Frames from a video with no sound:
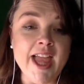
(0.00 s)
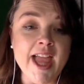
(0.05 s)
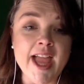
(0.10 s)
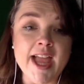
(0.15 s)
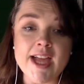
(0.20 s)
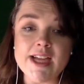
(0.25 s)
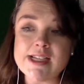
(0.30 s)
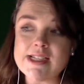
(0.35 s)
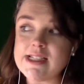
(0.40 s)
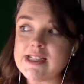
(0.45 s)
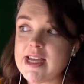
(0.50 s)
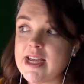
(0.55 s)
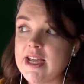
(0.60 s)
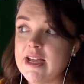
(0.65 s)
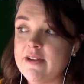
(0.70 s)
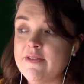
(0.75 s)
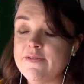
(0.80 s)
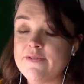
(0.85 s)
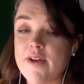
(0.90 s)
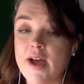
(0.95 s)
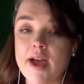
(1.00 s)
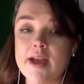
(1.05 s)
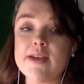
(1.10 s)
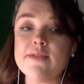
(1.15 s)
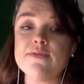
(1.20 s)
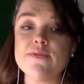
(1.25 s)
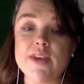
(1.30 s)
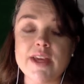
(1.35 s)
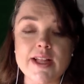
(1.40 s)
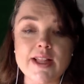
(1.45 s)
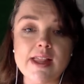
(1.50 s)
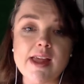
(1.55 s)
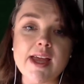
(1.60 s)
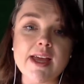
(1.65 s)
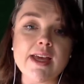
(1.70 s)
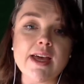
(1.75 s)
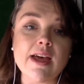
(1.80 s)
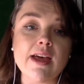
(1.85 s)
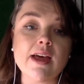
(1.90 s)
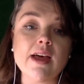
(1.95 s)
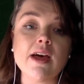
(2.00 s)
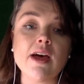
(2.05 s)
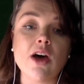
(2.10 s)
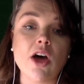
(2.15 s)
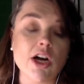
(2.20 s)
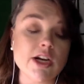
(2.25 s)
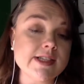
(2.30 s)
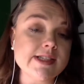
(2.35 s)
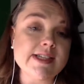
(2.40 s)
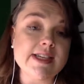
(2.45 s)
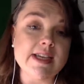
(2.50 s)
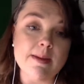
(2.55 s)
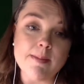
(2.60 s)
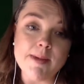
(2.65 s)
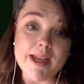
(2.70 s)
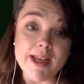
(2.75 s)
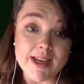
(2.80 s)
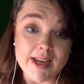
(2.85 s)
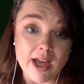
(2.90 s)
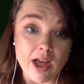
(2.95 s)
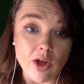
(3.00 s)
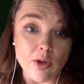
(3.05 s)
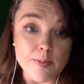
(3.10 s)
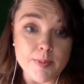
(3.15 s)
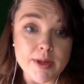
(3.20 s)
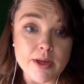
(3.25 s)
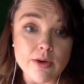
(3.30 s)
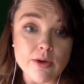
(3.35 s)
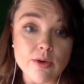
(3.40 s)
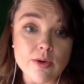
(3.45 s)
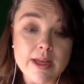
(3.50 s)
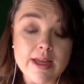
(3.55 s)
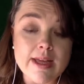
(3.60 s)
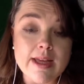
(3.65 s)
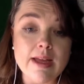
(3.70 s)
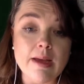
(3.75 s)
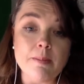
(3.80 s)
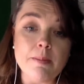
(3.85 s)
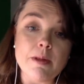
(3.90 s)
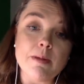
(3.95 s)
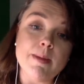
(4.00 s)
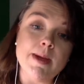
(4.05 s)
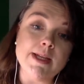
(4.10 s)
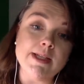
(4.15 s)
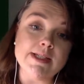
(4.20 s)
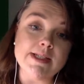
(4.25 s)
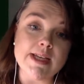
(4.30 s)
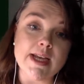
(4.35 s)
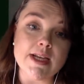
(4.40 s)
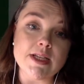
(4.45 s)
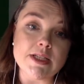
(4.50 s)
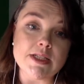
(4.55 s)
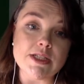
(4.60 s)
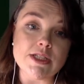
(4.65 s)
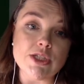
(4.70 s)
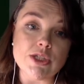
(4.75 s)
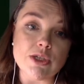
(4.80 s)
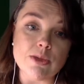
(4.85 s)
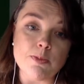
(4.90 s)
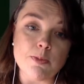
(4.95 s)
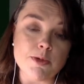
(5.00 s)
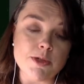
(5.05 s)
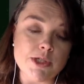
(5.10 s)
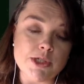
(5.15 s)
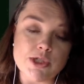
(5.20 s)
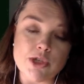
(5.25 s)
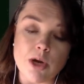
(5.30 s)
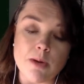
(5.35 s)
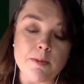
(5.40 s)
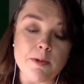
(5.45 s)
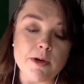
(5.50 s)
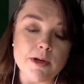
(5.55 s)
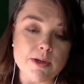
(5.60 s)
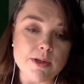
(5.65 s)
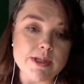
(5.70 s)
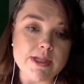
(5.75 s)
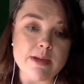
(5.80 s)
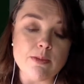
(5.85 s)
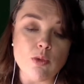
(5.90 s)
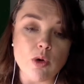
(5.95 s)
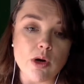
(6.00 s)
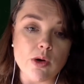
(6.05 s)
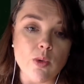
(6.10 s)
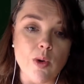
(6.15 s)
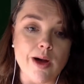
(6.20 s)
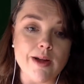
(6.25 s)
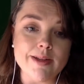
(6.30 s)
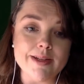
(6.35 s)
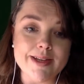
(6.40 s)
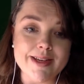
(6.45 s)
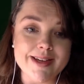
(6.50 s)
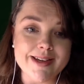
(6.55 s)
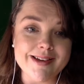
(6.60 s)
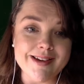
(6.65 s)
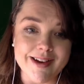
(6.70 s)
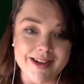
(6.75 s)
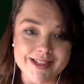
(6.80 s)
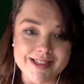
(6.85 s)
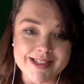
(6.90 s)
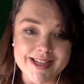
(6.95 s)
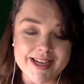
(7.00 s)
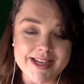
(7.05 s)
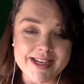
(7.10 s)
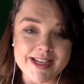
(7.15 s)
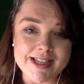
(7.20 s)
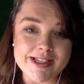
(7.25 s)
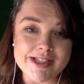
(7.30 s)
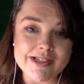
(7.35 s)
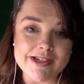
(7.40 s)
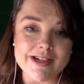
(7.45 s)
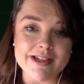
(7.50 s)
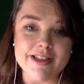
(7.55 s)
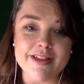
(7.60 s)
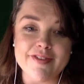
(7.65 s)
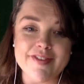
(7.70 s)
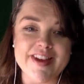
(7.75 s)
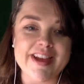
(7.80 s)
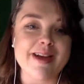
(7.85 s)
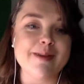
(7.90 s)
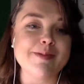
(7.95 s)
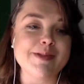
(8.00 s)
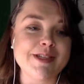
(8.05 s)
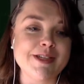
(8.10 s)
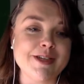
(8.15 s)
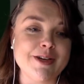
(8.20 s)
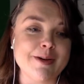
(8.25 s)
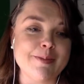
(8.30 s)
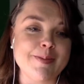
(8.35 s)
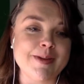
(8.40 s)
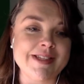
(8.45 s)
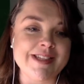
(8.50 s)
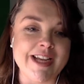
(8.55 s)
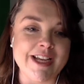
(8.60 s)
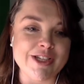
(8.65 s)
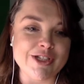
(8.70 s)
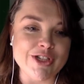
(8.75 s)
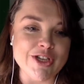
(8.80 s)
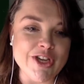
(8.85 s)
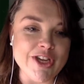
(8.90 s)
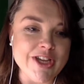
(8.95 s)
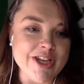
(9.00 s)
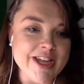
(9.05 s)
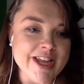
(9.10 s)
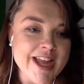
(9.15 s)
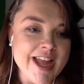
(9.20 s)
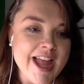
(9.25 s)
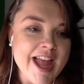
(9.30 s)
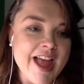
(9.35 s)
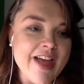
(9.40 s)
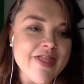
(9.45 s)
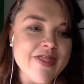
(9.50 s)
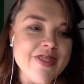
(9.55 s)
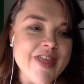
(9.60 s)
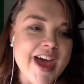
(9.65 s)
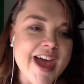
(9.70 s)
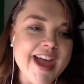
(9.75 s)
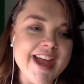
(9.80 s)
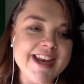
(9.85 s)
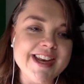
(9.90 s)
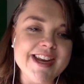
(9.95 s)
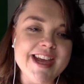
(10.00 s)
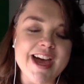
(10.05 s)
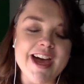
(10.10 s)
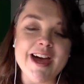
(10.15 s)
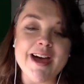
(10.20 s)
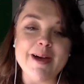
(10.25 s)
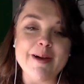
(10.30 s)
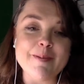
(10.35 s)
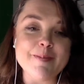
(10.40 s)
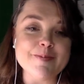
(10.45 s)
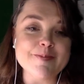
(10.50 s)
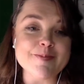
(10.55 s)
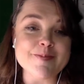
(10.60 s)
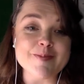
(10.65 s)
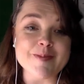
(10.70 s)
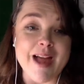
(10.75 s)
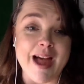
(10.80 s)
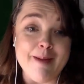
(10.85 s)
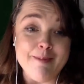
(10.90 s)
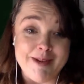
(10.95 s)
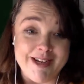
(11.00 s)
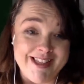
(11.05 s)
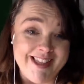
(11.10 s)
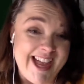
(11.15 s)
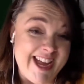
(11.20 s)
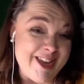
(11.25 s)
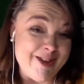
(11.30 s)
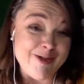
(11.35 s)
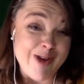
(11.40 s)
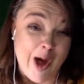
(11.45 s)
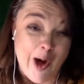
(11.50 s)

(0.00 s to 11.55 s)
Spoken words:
And if I feel like our team can help you implement and start producing more quality content and start living up to your potential, then I'm going to let you